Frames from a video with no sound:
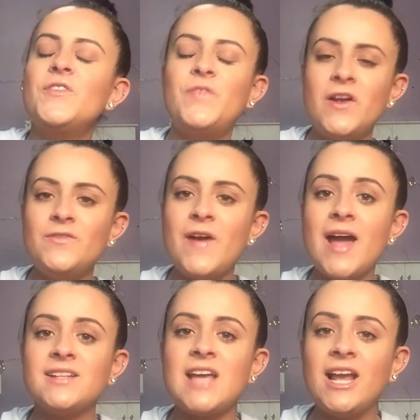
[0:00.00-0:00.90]
Fun
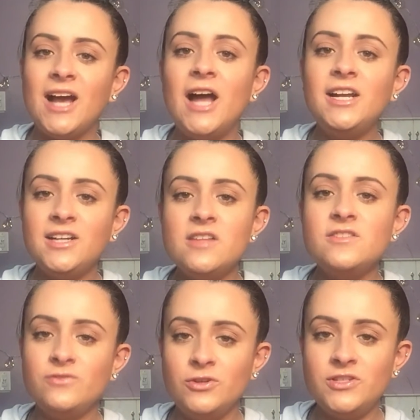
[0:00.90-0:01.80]
fact, I got a
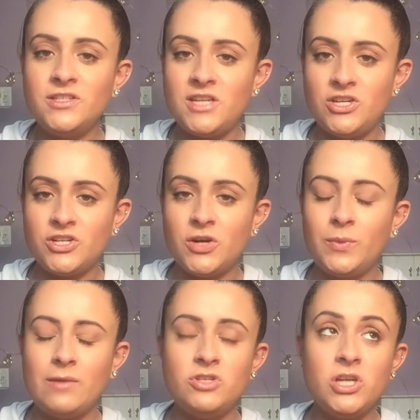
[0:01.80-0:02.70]
Guns N' Roses t-shirt
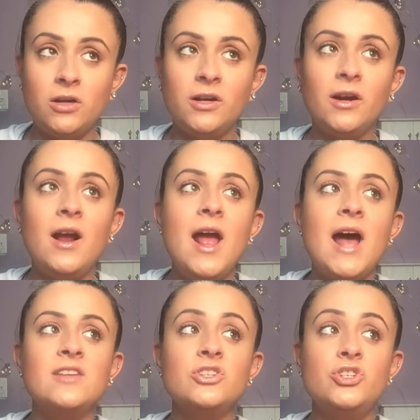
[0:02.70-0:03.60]
when I was younger
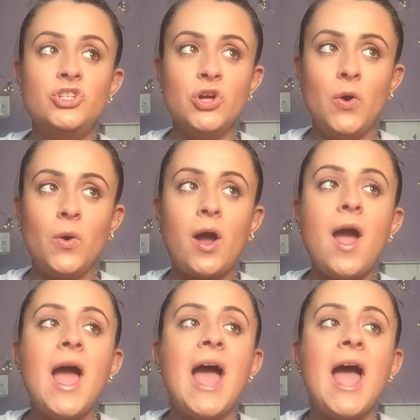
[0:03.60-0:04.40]
as a joke,